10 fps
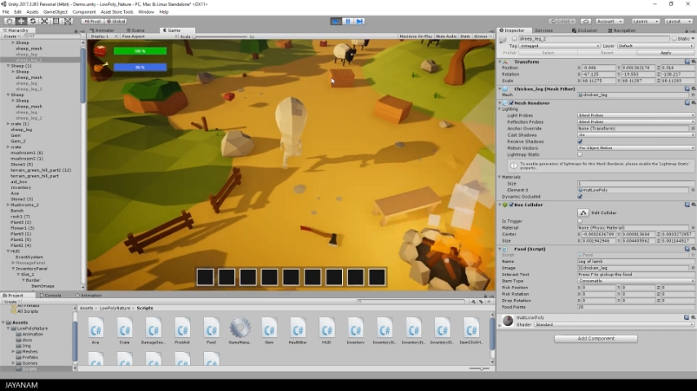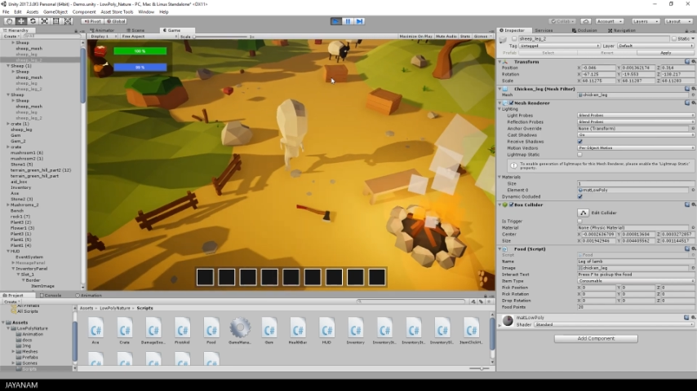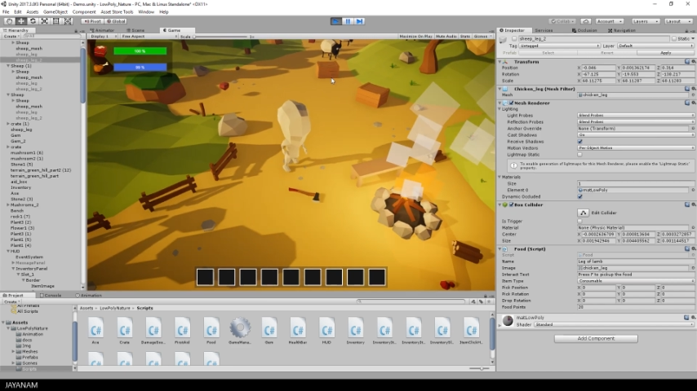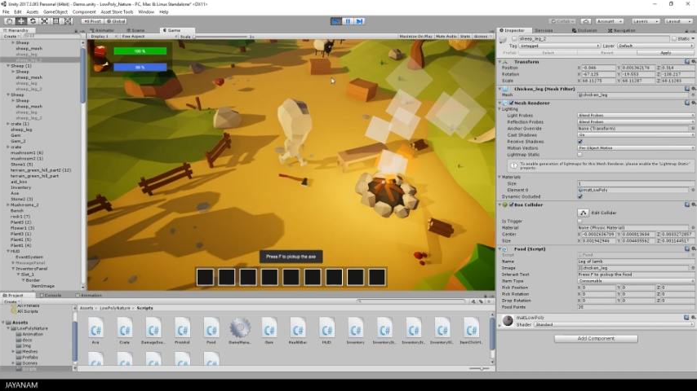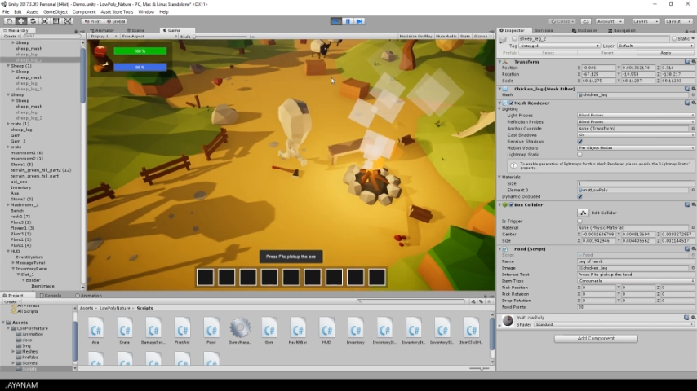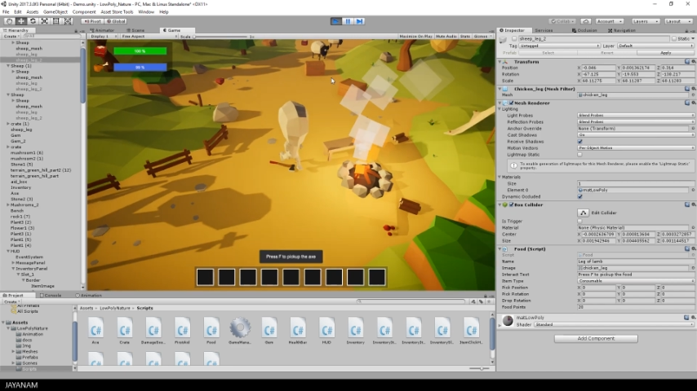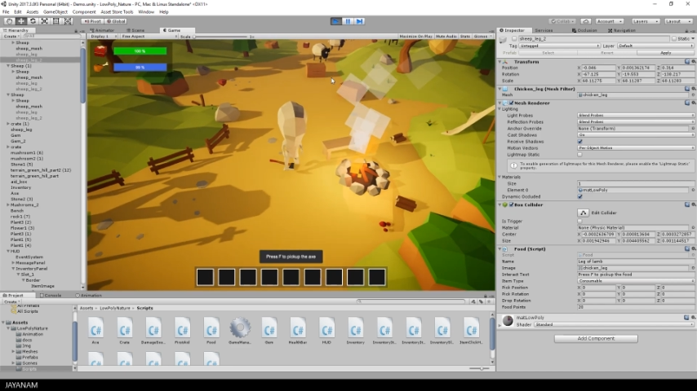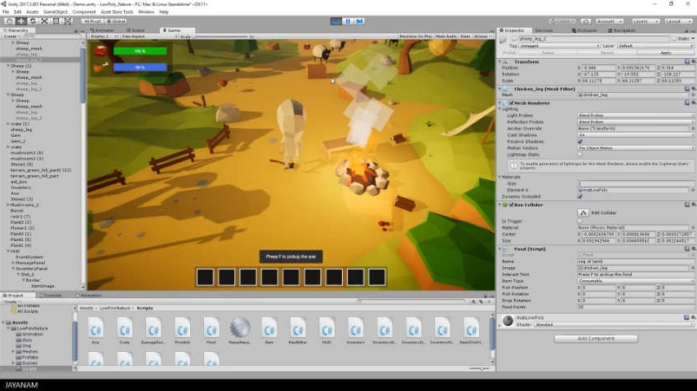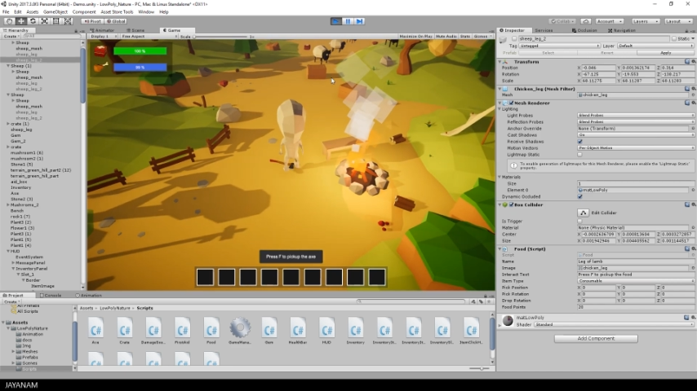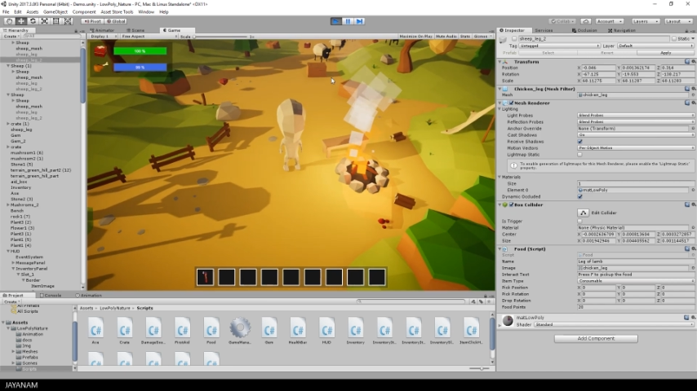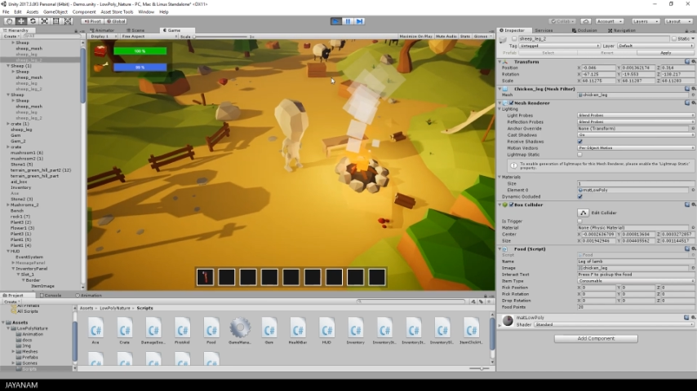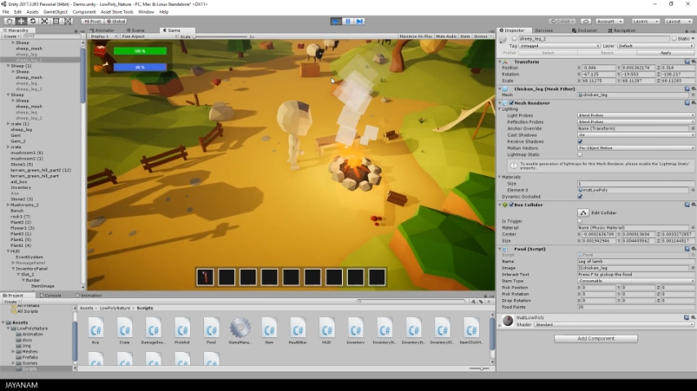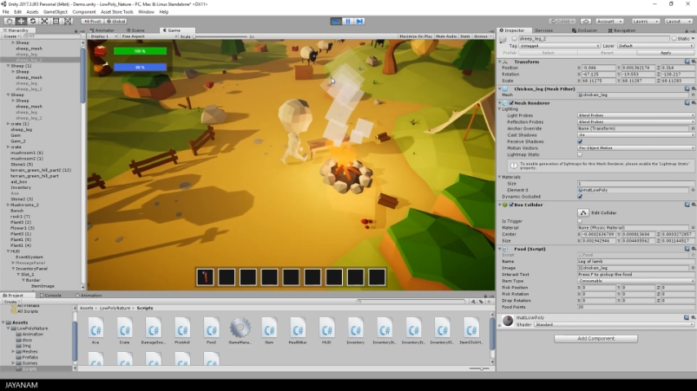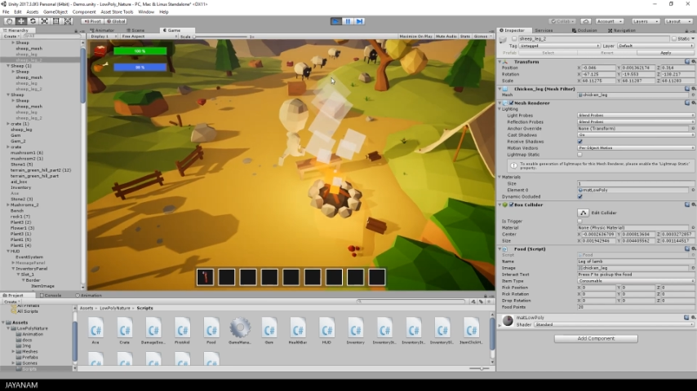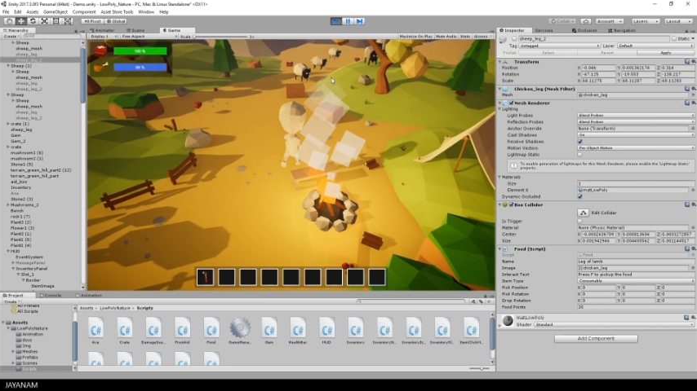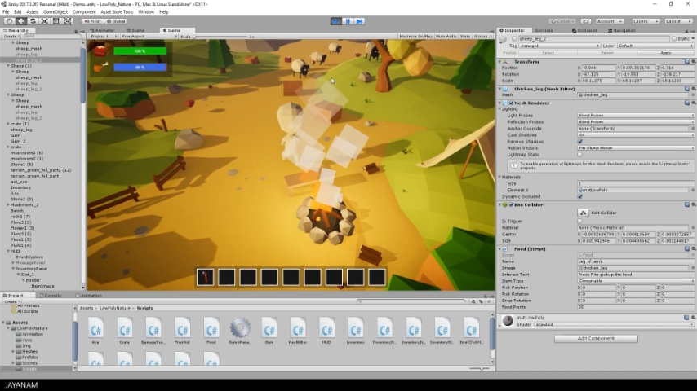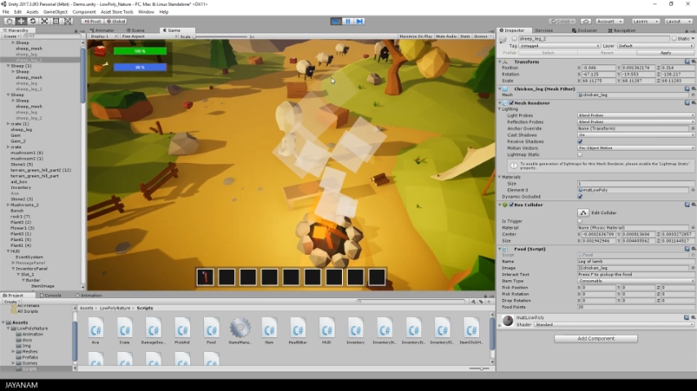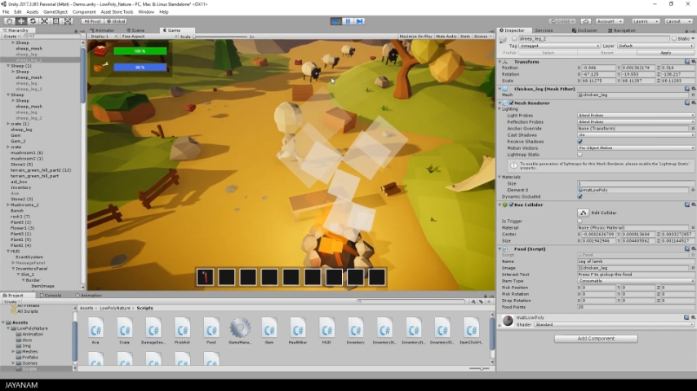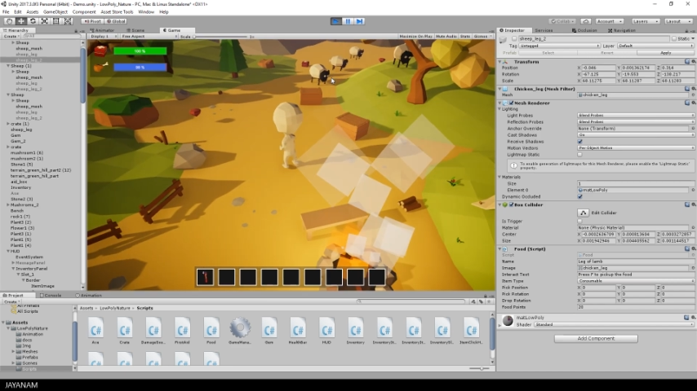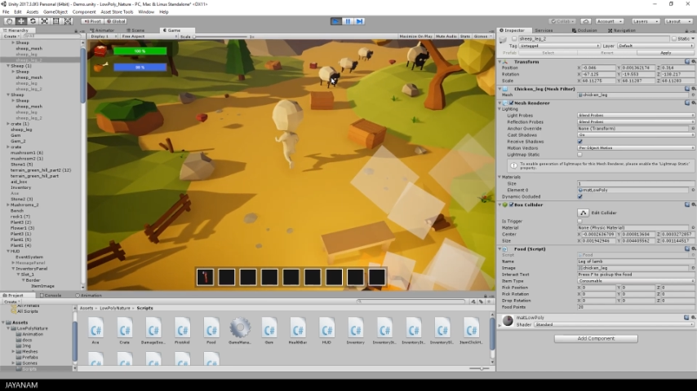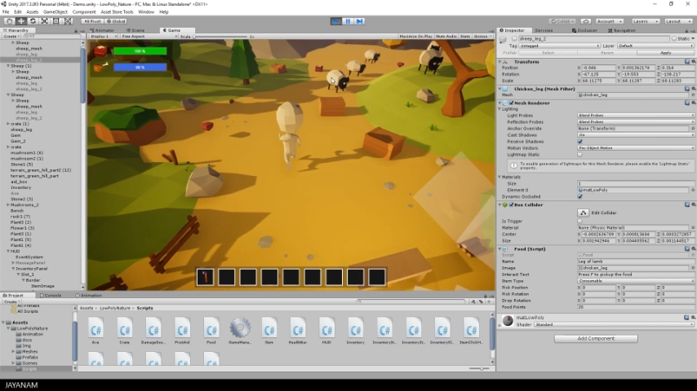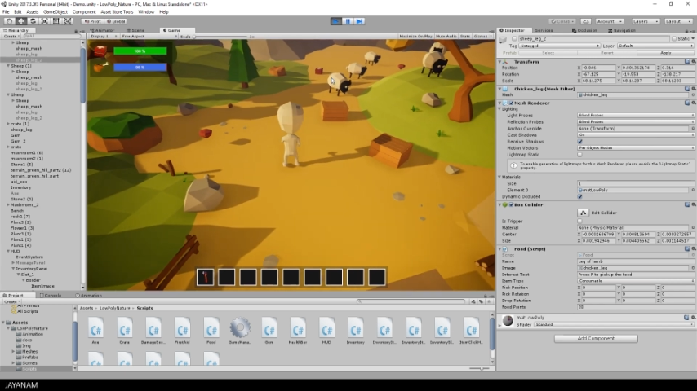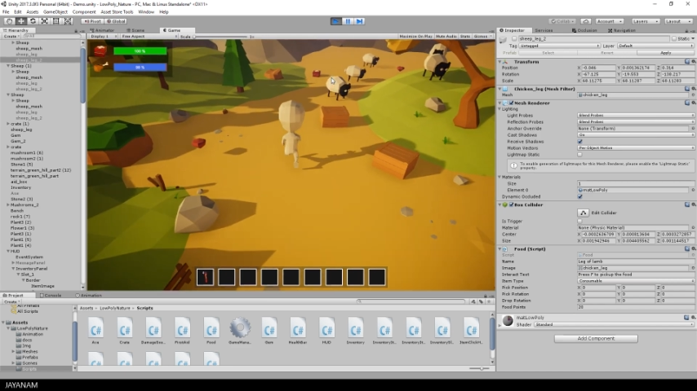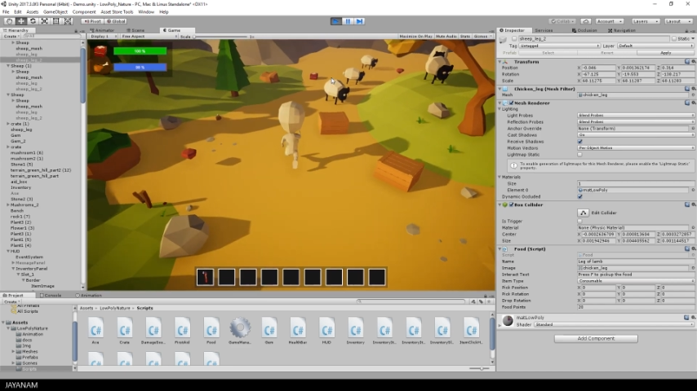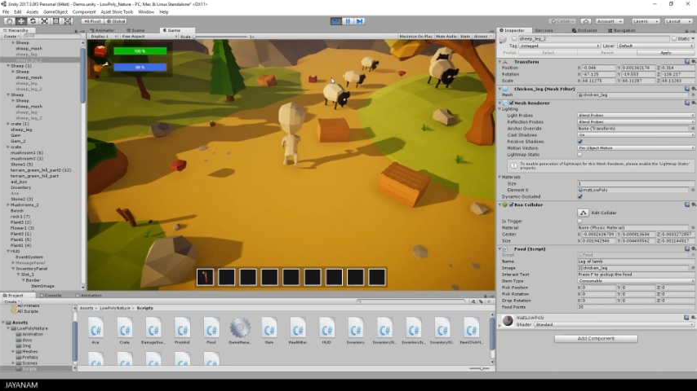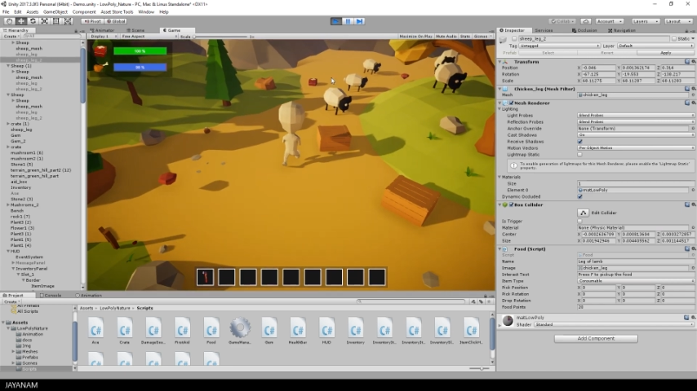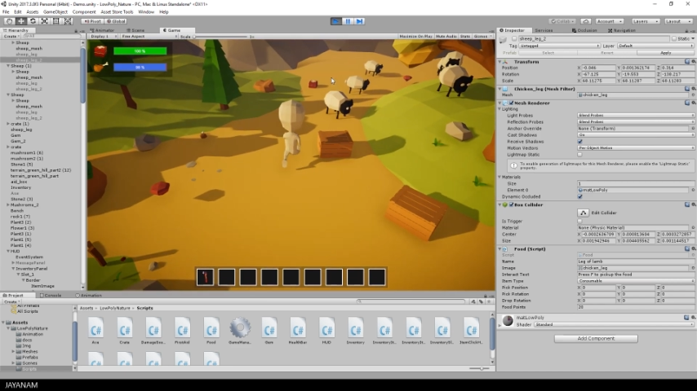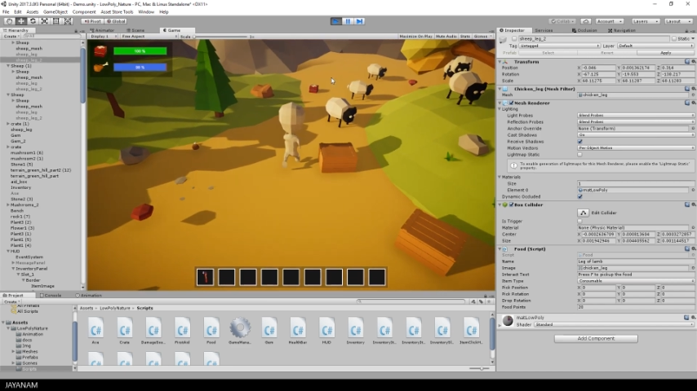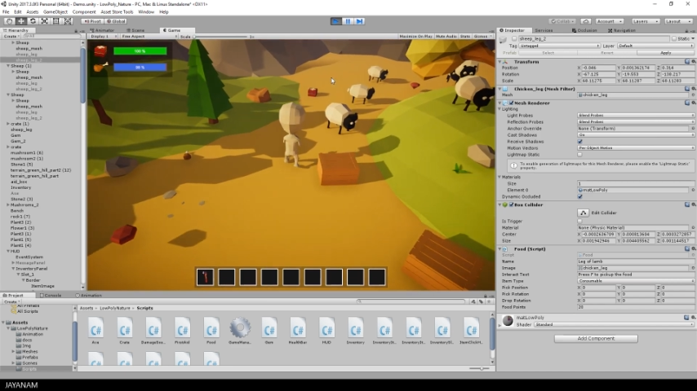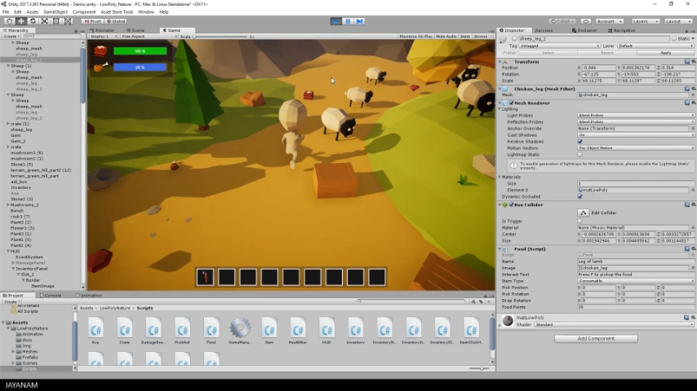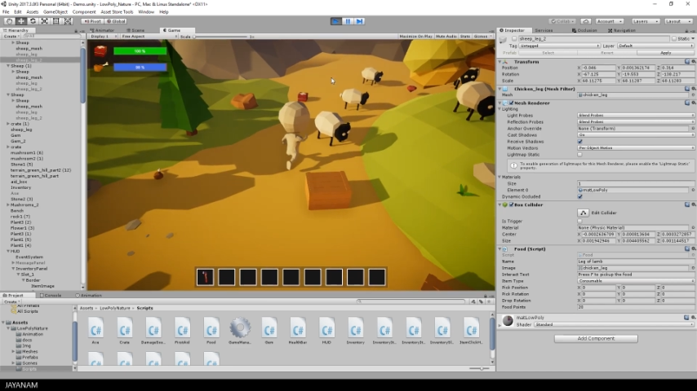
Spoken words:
No face is visible, so there are no lips to read.